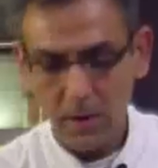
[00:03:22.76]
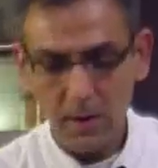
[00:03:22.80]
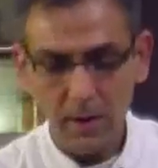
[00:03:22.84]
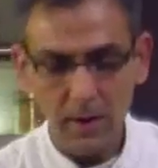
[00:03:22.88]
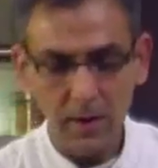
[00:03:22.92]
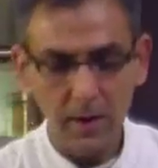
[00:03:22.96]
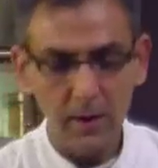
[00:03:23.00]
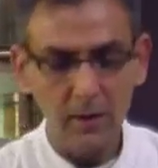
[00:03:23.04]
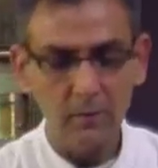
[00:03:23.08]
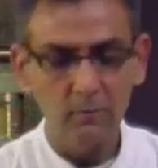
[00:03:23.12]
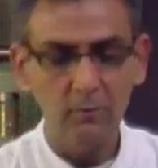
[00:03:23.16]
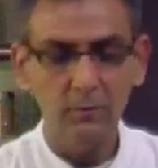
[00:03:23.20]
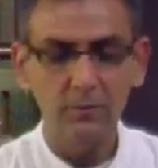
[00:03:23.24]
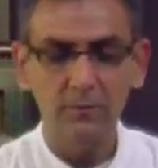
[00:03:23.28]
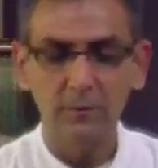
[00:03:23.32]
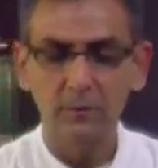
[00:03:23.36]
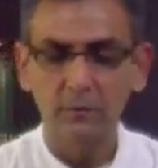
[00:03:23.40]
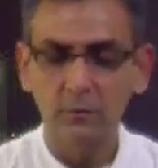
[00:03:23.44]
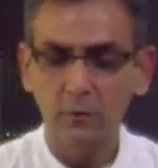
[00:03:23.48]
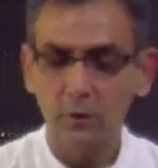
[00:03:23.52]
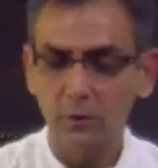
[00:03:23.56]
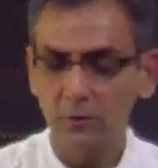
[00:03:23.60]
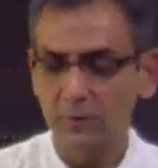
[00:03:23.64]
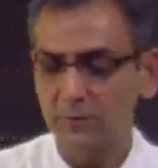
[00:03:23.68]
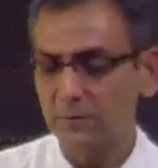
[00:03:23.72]
And we're
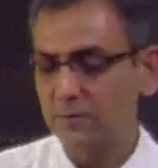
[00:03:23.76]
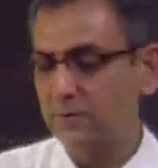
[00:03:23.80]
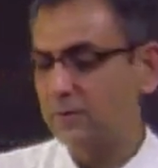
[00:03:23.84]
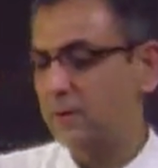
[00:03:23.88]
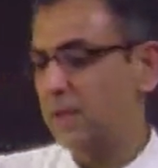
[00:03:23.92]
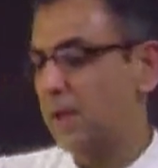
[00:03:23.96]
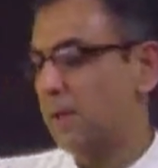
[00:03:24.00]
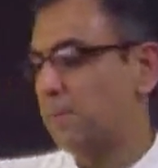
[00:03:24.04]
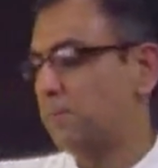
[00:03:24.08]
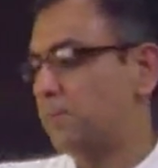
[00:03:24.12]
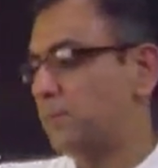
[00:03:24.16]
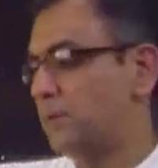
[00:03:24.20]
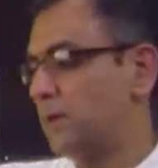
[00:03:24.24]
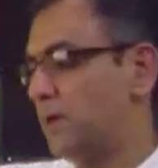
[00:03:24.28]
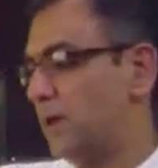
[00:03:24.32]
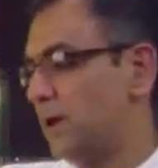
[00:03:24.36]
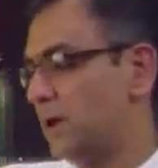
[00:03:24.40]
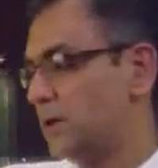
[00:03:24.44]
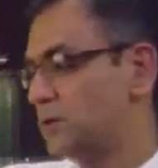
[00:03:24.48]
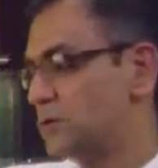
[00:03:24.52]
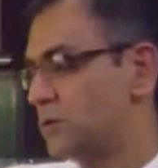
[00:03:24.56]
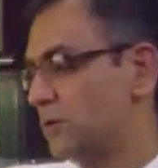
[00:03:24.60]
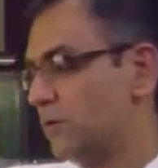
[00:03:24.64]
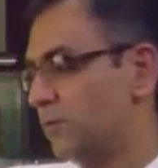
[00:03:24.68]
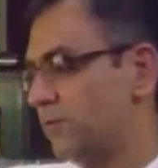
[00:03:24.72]
just going to snap the
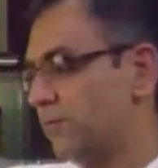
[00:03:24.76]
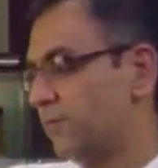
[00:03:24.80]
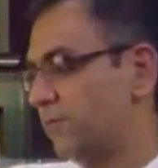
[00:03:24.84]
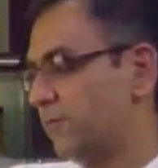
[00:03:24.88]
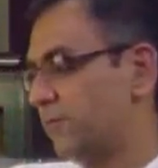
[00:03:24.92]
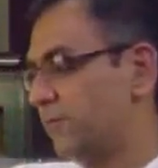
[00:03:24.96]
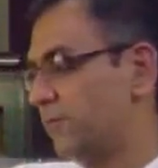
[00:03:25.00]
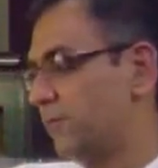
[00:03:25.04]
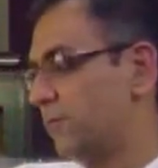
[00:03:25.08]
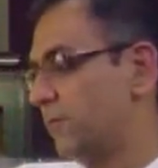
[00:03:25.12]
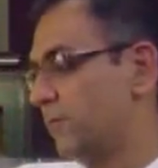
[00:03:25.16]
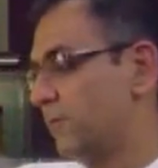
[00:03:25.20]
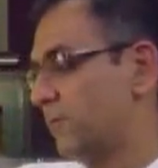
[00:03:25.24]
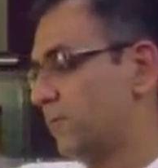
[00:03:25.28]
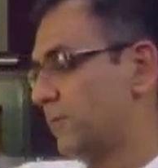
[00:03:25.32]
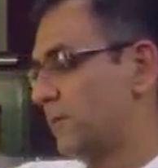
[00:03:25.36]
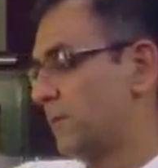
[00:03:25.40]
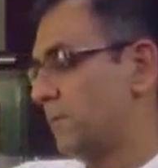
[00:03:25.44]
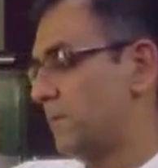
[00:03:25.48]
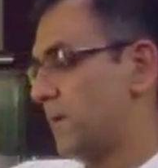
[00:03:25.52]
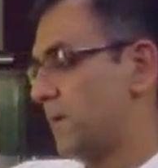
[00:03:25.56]
edge off the